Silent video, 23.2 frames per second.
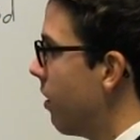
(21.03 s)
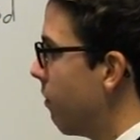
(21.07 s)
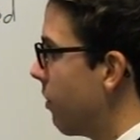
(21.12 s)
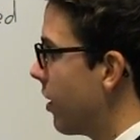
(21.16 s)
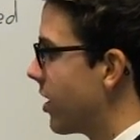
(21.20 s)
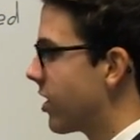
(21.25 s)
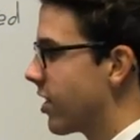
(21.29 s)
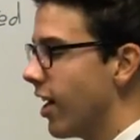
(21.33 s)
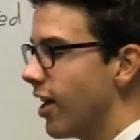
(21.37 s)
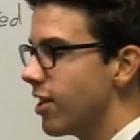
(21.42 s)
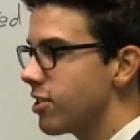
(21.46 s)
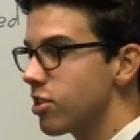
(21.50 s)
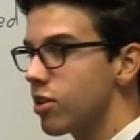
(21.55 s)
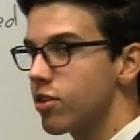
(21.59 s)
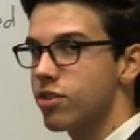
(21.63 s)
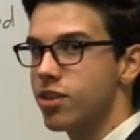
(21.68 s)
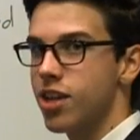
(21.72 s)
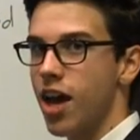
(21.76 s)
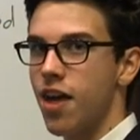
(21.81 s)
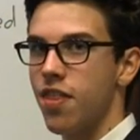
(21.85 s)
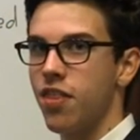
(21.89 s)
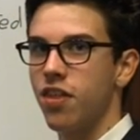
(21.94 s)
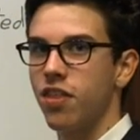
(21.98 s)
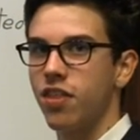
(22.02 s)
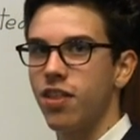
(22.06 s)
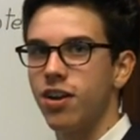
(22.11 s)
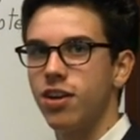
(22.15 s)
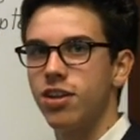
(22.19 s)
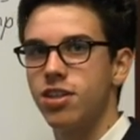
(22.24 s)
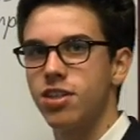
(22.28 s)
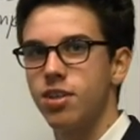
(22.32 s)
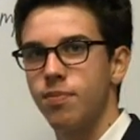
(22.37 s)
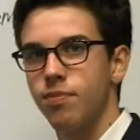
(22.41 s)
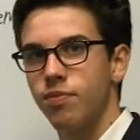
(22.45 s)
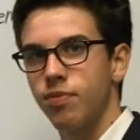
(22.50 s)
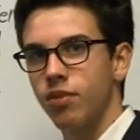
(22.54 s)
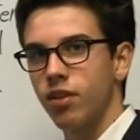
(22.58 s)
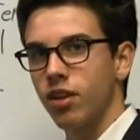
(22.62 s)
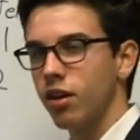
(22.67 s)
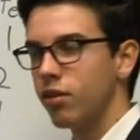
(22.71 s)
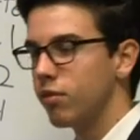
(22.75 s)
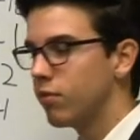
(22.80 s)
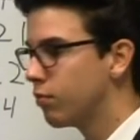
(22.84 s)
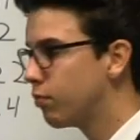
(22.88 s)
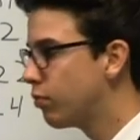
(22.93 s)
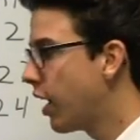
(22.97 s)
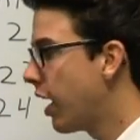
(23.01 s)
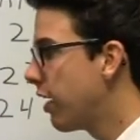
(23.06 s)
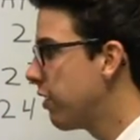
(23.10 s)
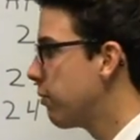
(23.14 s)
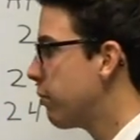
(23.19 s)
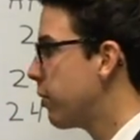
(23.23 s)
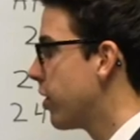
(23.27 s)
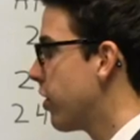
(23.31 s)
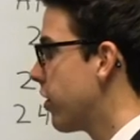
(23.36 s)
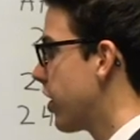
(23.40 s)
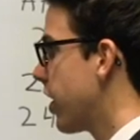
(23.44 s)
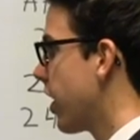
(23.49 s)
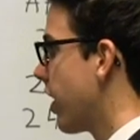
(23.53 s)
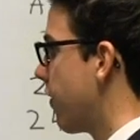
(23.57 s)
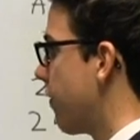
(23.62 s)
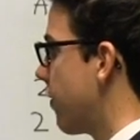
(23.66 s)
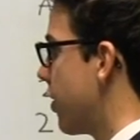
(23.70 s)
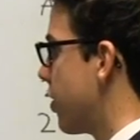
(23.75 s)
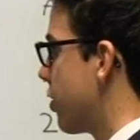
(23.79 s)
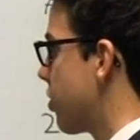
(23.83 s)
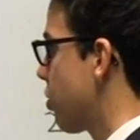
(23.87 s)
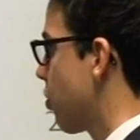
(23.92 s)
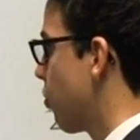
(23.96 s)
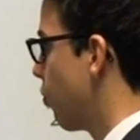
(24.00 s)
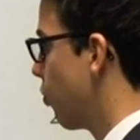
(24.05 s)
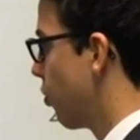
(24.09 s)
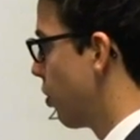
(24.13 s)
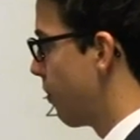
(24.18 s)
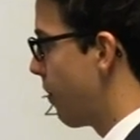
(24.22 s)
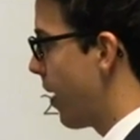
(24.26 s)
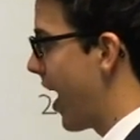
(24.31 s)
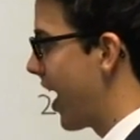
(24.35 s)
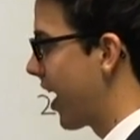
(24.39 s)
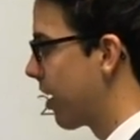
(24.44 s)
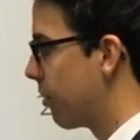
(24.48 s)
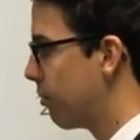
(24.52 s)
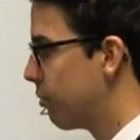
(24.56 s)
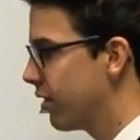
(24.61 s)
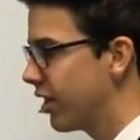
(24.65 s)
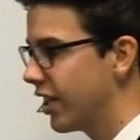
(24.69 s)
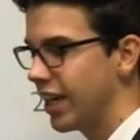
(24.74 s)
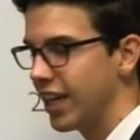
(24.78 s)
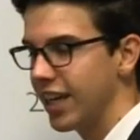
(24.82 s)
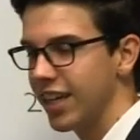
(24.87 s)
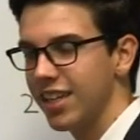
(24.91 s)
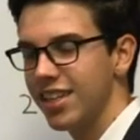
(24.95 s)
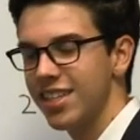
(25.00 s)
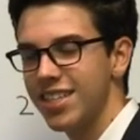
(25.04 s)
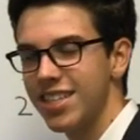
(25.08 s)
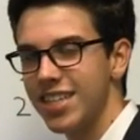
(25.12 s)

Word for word: But it's also said that there's probability of this quarterback completing